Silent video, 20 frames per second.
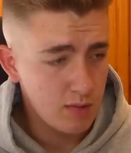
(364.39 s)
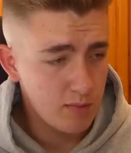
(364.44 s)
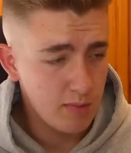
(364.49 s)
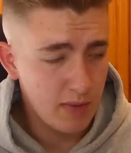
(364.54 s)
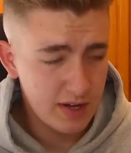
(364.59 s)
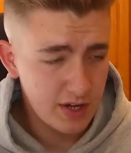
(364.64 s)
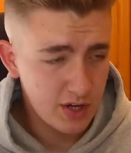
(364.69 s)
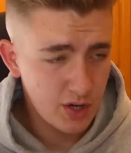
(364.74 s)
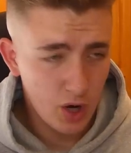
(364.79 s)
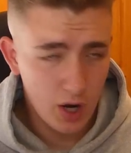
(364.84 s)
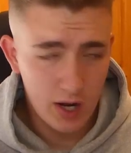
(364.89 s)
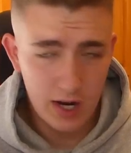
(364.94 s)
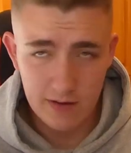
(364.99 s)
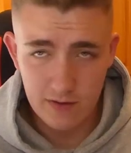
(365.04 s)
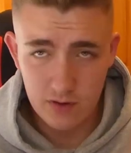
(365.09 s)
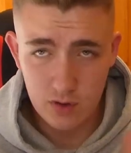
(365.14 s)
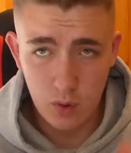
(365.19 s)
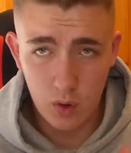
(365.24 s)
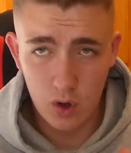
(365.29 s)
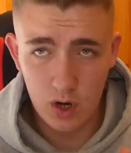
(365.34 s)
Man United
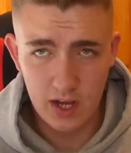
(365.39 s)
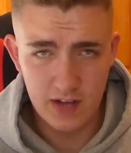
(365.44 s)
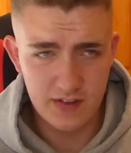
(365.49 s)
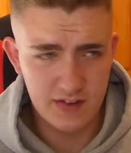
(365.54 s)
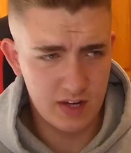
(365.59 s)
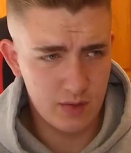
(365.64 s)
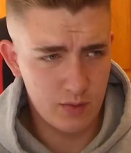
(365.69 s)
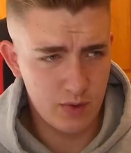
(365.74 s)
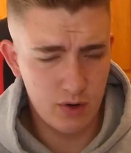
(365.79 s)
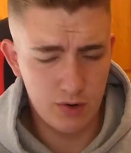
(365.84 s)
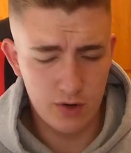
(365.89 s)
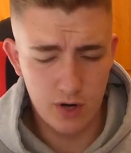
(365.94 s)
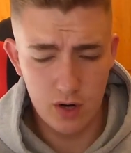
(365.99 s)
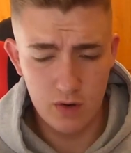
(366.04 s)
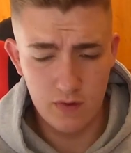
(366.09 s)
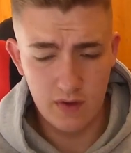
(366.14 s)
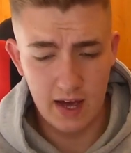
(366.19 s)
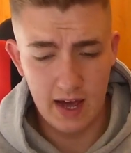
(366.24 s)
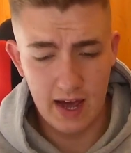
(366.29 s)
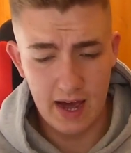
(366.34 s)
have a quality team, we all
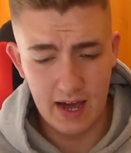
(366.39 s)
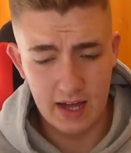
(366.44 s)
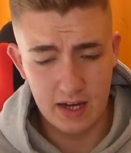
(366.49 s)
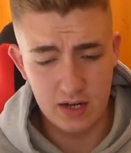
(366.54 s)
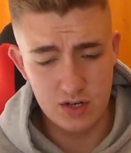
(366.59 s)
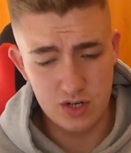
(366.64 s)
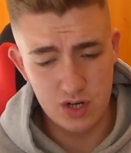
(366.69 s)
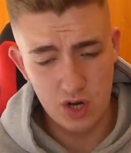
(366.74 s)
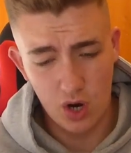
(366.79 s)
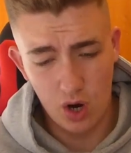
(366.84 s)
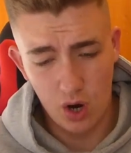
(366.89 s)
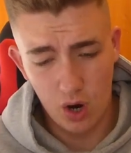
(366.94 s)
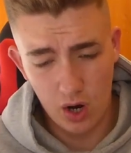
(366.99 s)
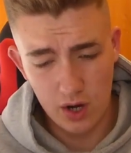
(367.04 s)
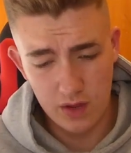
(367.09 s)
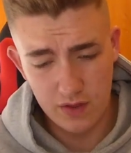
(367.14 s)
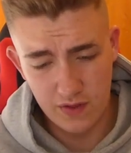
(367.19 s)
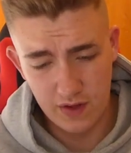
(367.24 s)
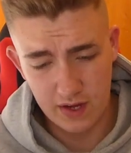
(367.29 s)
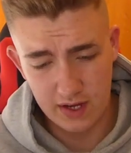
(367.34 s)
know that, and
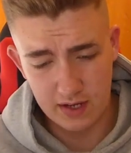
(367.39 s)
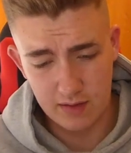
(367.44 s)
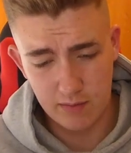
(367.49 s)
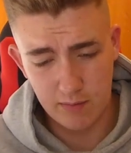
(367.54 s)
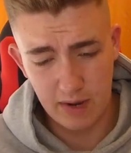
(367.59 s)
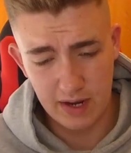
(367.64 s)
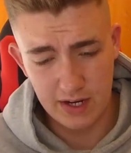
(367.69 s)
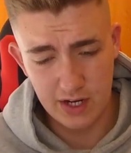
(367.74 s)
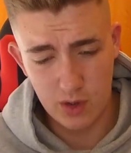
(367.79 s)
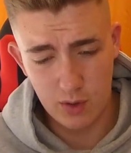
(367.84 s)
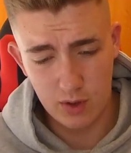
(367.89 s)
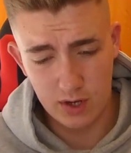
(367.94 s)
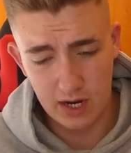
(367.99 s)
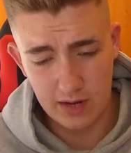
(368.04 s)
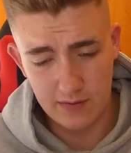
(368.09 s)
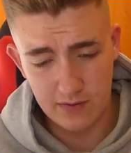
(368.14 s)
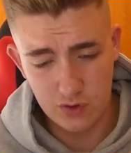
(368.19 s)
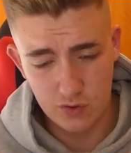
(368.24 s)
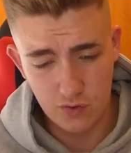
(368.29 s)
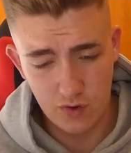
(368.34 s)
I think Man U are going
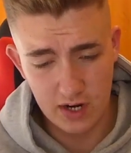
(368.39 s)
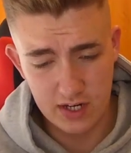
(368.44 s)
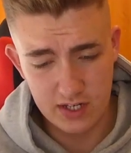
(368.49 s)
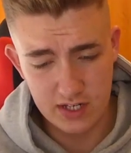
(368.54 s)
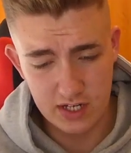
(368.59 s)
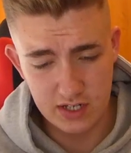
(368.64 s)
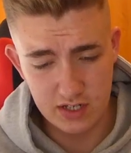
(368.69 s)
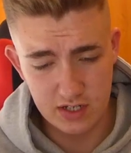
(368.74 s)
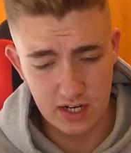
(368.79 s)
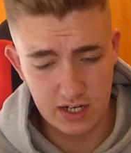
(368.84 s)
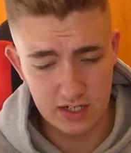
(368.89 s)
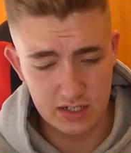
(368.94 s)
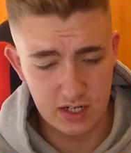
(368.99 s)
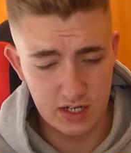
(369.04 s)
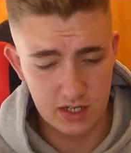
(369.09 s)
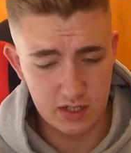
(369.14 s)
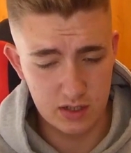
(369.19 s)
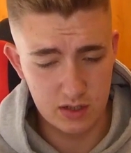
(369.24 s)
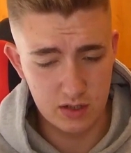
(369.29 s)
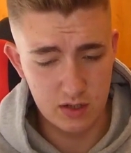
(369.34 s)
to have a great season next
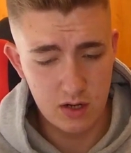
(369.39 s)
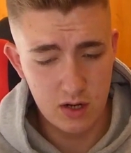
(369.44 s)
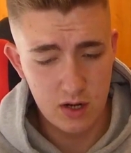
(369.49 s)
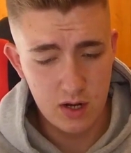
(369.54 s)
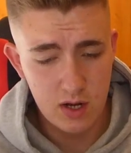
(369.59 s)
season.